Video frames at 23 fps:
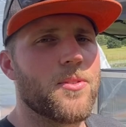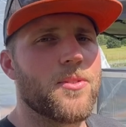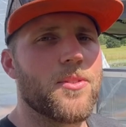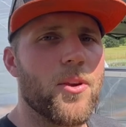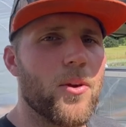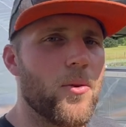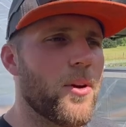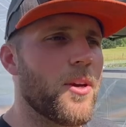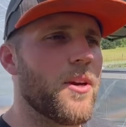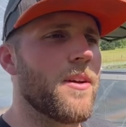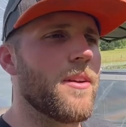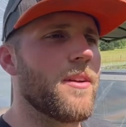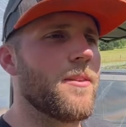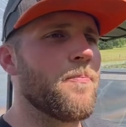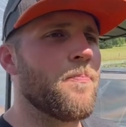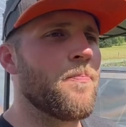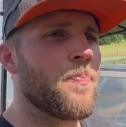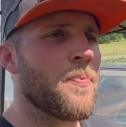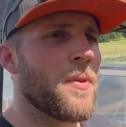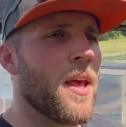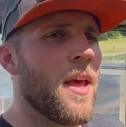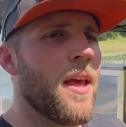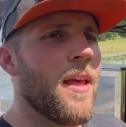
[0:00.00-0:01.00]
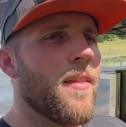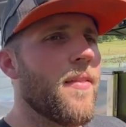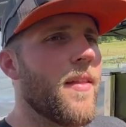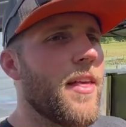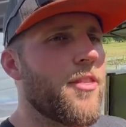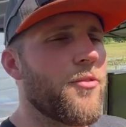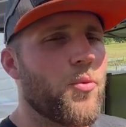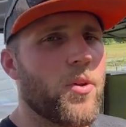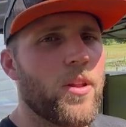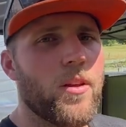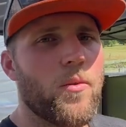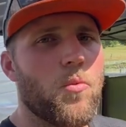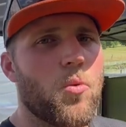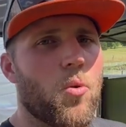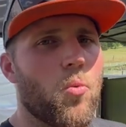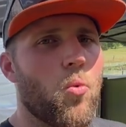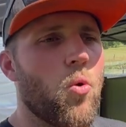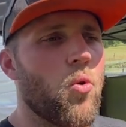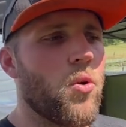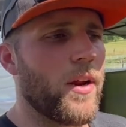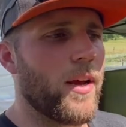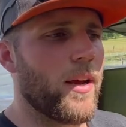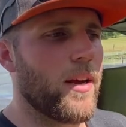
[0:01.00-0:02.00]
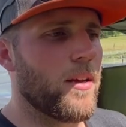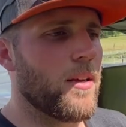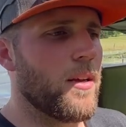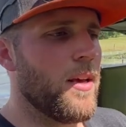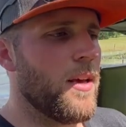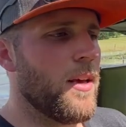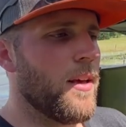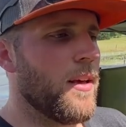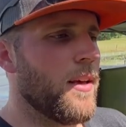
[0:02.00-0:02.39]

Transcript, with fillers: so good, that's really rewarding.